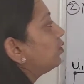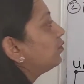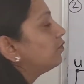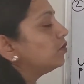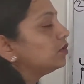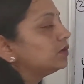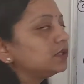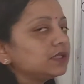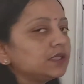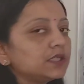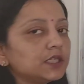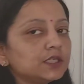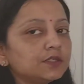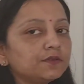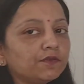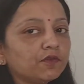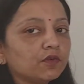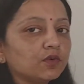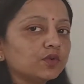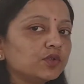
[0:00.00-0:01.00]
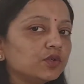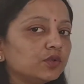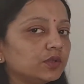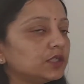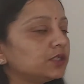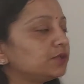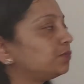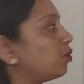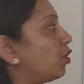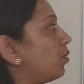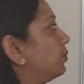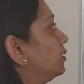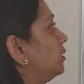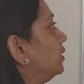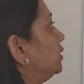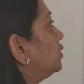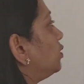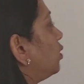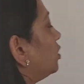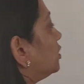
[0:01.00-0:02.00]
of vertices, 4. So this property
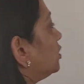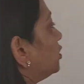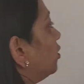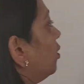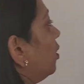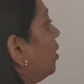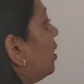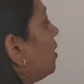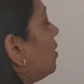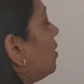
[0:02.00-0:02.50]
is also